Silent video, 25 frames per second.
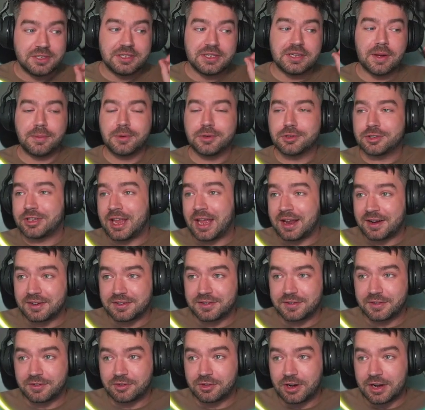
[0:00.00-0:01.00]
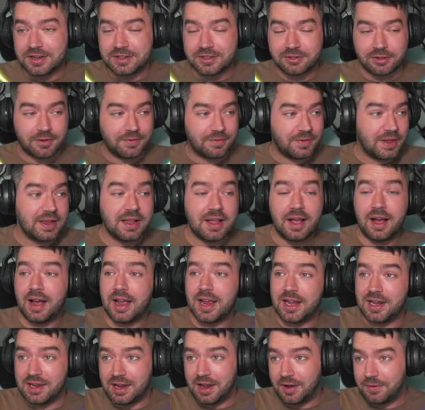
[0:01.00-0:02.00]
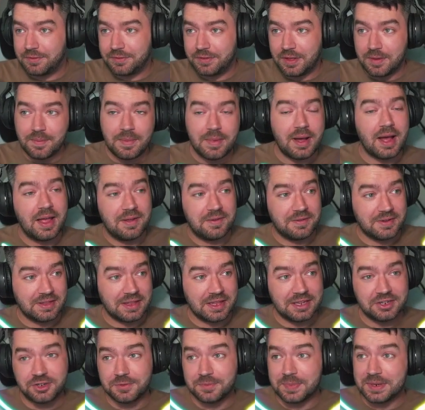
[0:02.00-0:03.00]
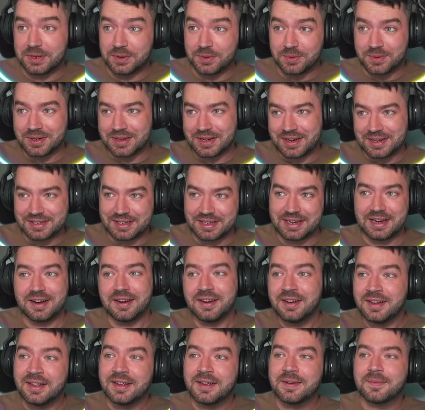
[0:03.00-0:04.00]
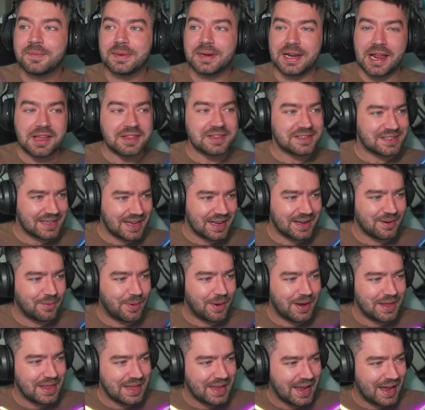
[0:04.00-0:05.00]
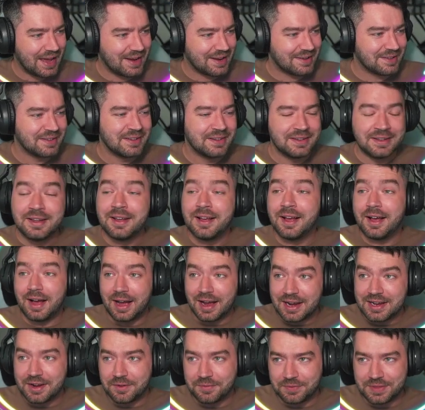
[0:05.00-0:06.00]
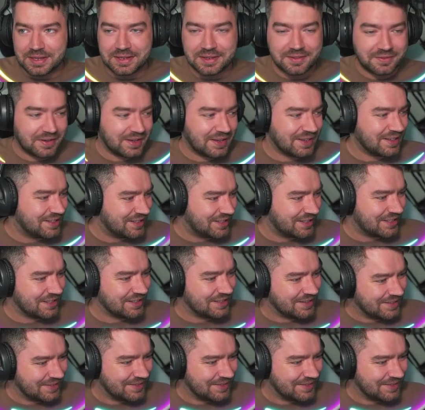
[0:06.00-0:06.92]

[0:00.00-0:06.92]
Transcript: double decker trains are a thing. I love them. I think they should be utilized here, but I understand why they can't. I love these things.